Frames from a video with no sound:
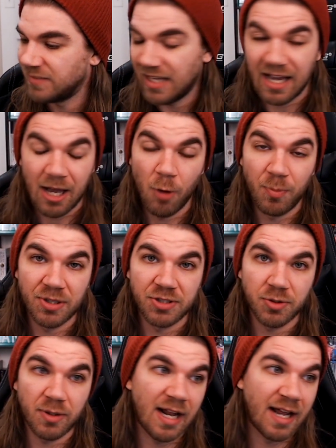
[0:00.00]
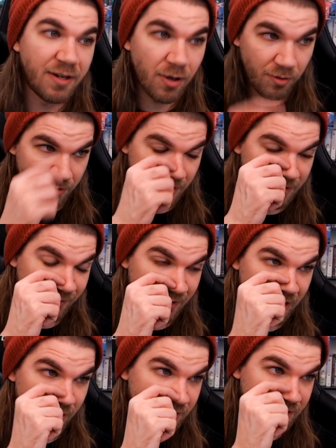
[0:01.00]
yeah, I hope you enjoyed. I know this
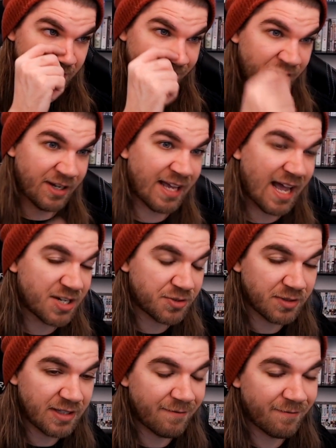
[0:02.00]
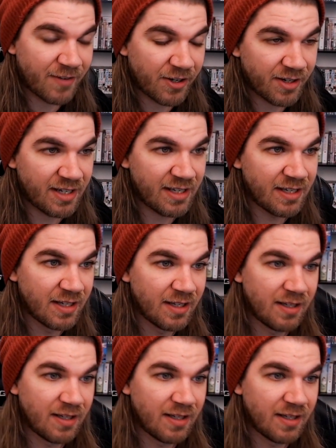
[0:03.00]
video is done very casually and very